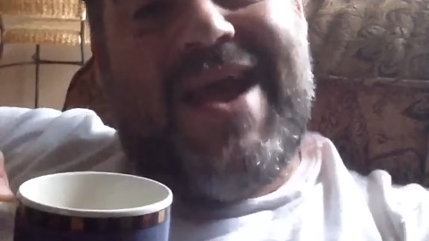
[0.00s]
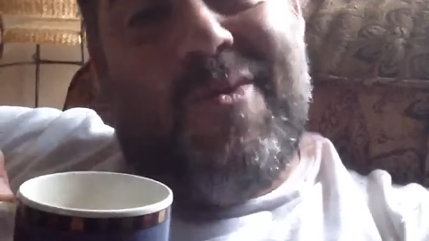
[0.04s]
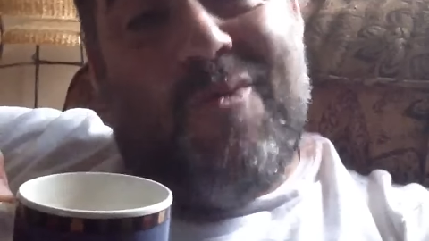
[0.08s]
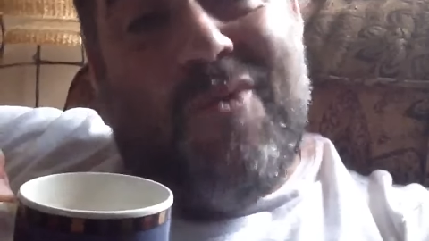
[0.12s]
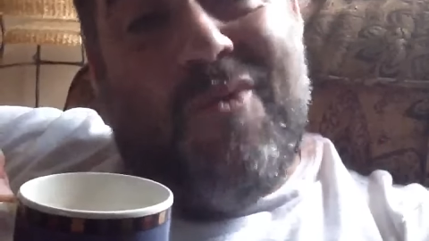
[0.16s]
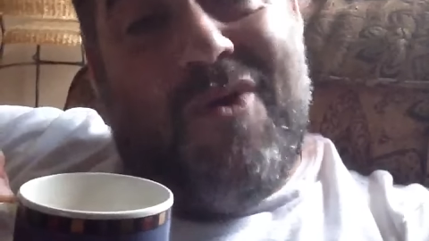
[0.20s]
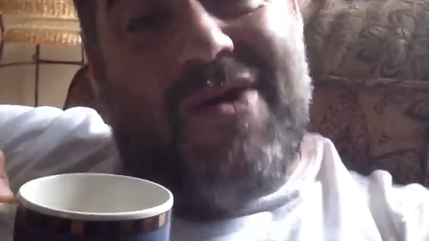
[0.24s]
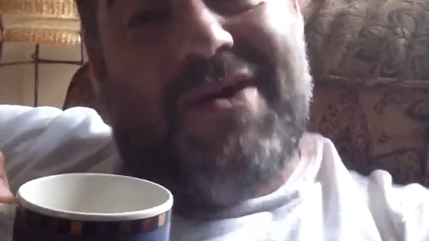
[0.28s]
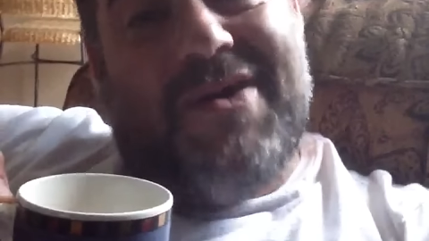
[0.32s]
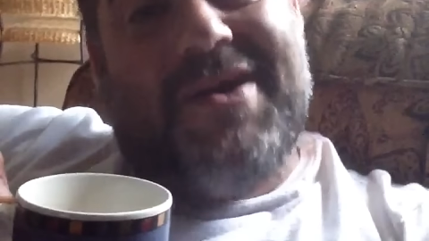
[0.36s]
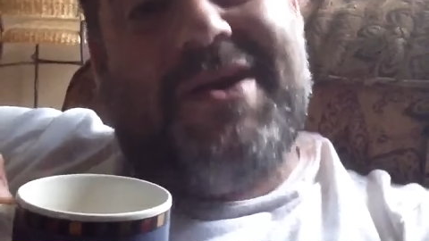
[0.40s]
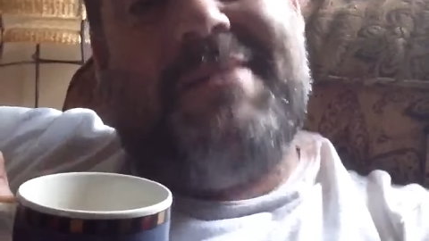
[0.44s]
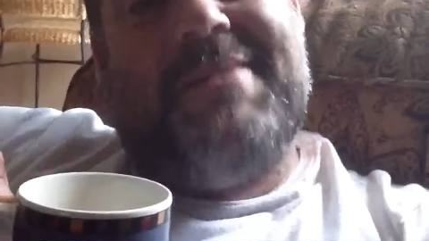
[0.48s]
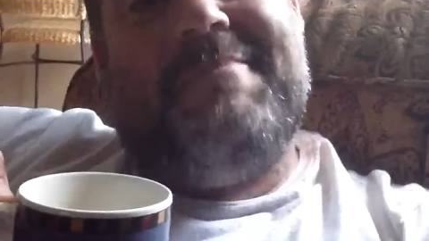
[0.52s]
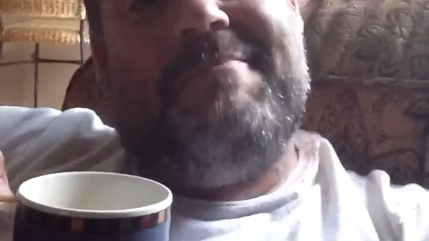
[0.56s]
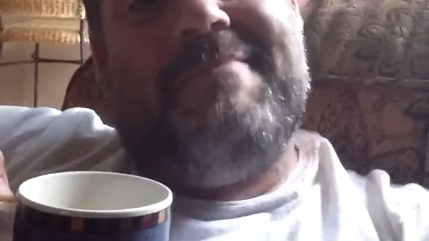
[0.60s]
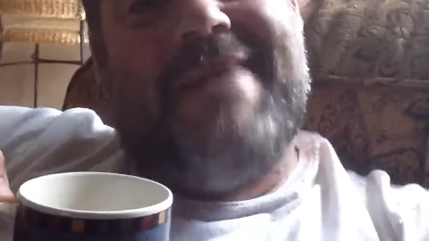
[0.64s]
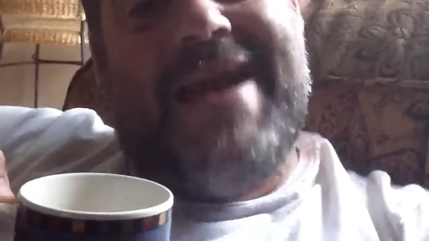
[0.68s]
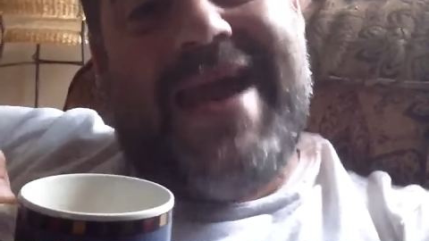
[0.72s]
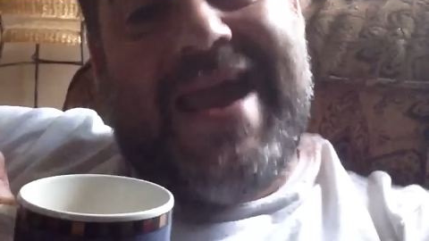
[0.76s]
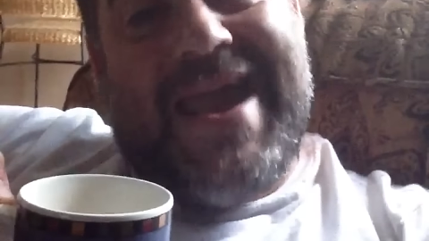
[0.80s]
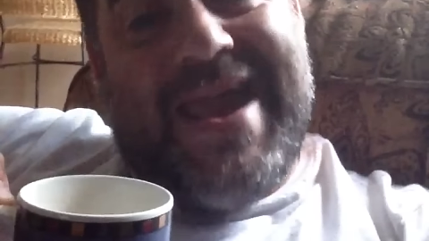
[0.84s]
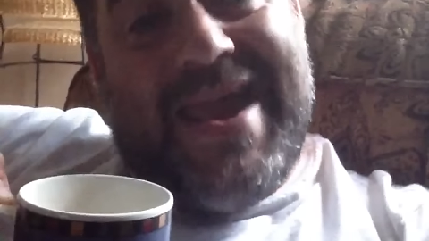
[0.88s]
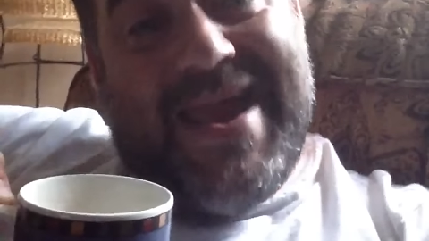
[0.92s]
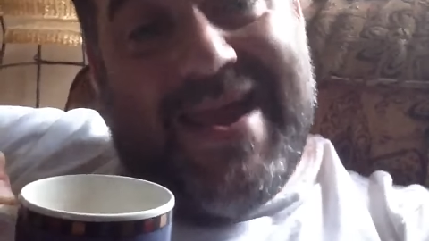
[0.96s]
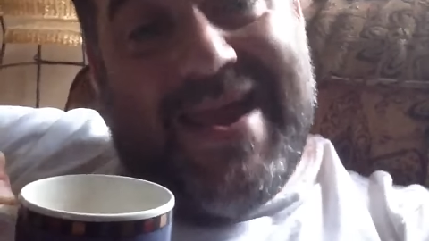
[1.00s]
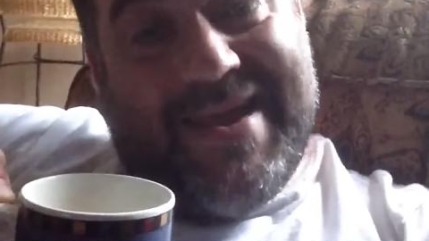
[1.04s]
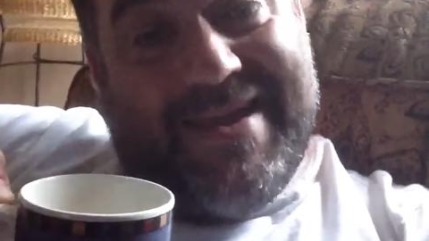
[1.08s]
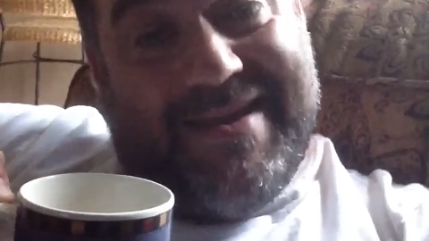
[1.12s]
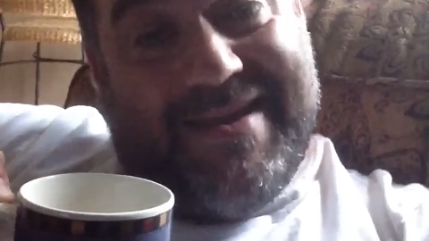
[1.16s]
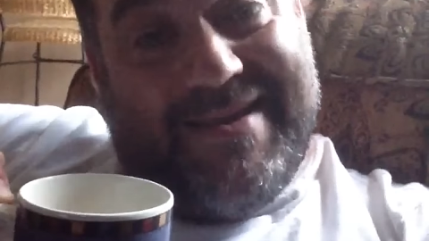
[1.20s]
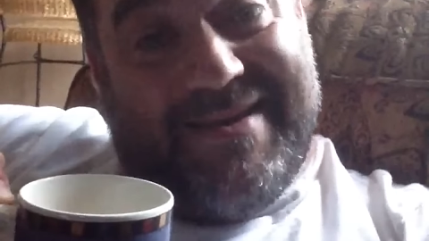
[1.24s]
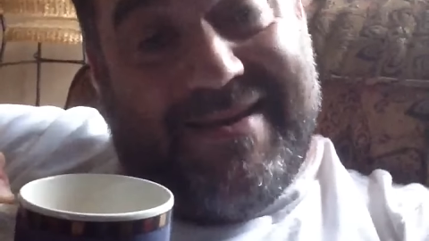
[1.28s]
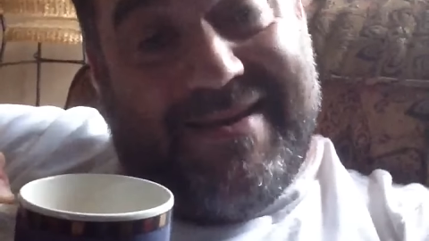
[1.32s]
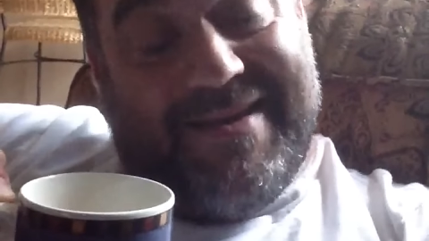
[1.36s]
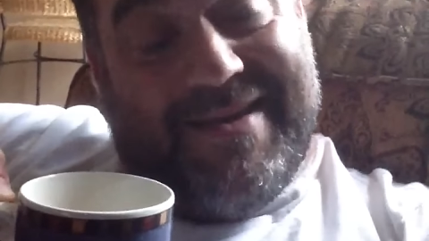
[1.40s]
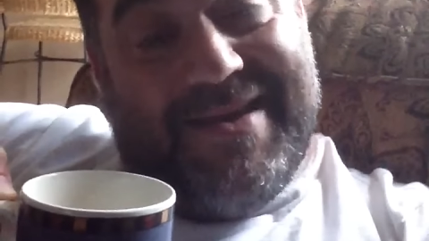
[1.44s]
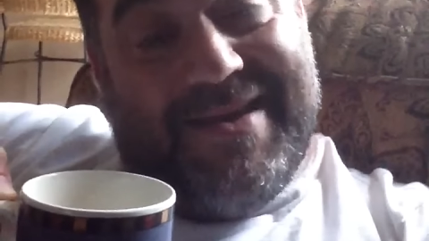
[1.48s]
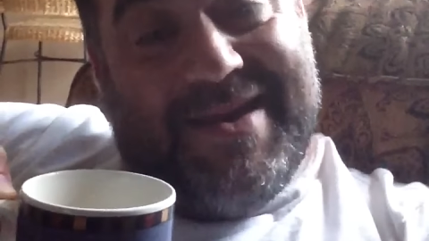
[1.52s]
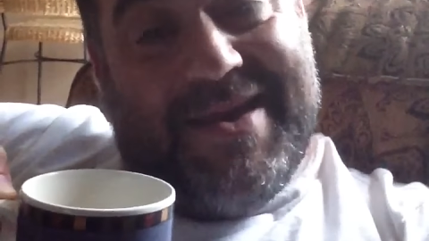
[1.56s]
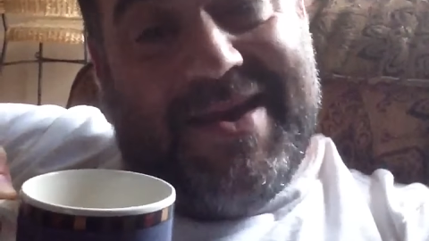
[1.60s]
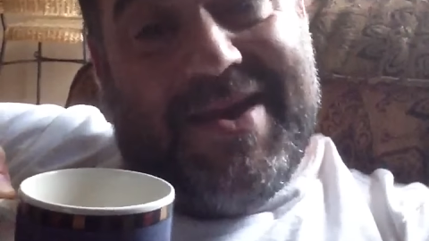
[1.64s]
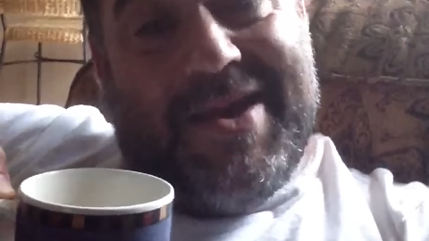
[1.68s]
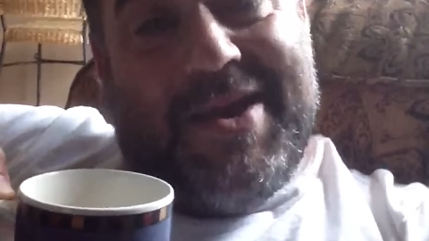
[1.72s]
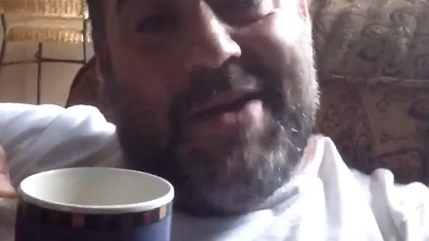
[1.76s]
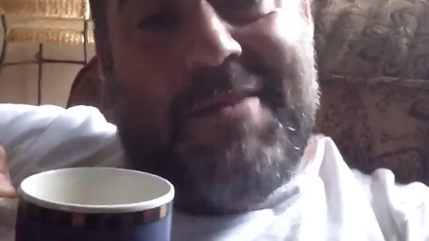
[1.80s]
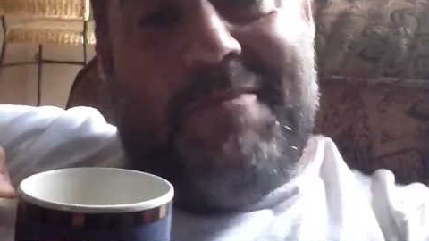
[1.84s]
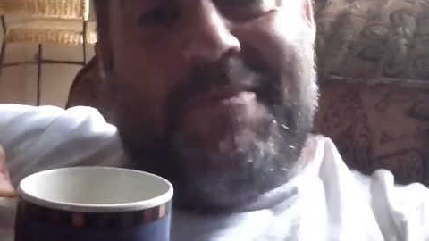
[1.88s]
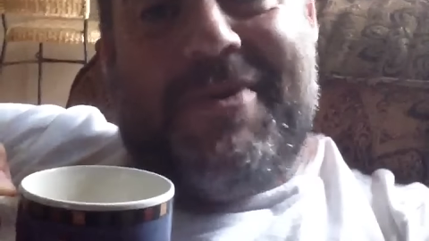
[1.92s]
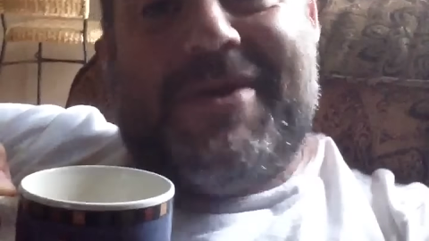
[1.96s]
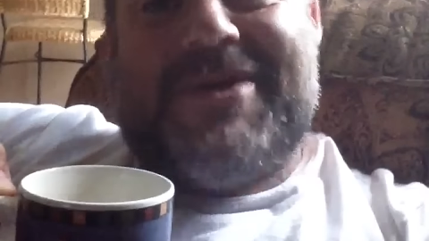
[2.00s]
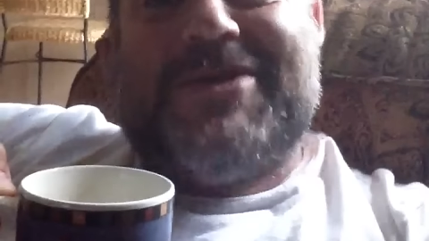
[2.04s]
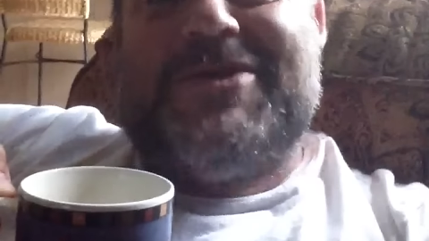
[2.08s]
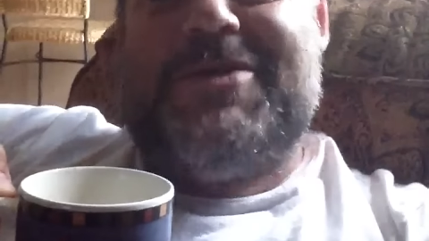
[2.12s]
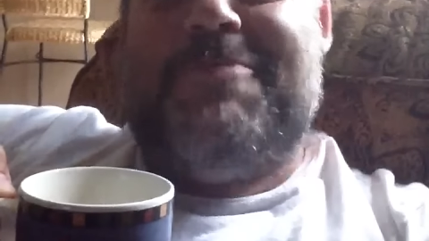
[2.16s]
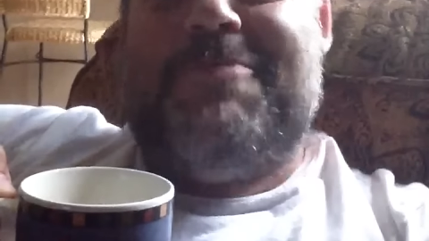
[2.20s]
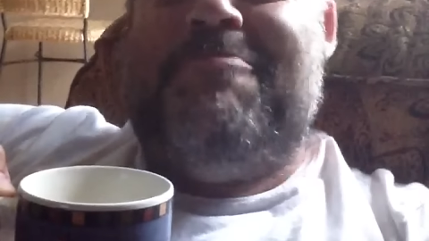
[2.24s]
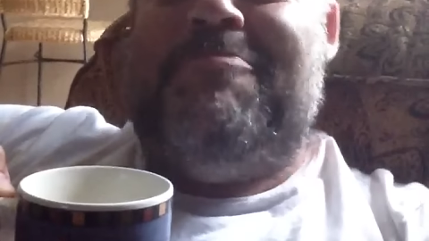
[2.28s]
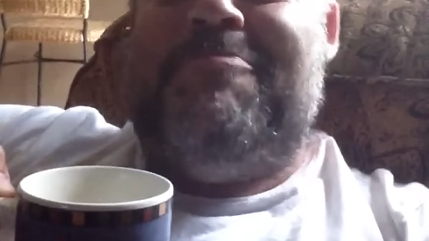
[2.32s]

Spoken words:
want a man. Because a